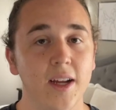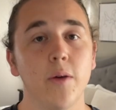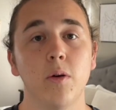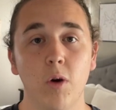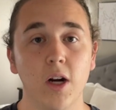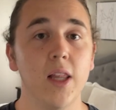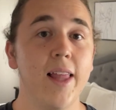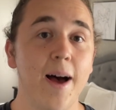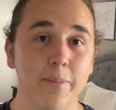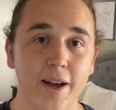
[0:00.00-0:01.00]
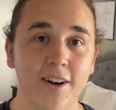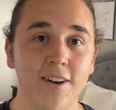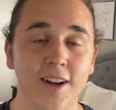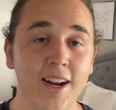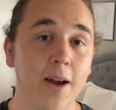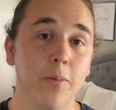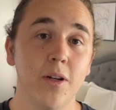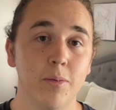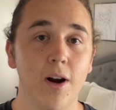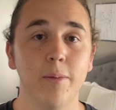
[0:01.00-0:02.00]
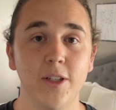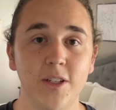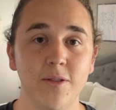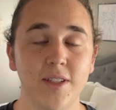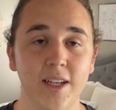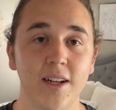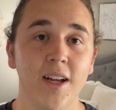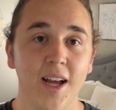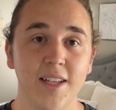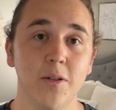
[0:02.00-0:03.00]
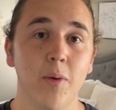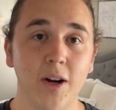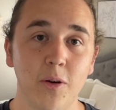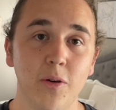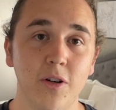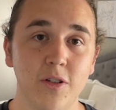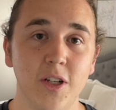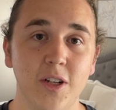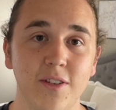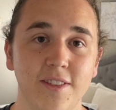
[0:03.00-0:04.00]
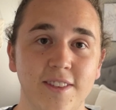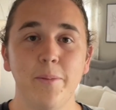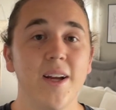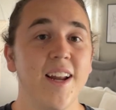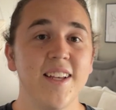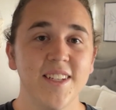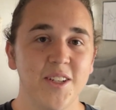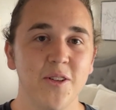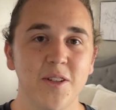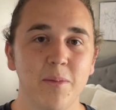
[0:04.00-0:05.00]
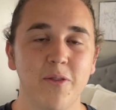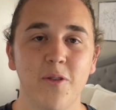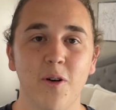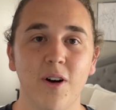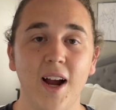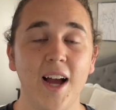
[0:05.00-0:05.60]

would work a lot better, and I would probably use it as a ring holder too. But as I told you before, I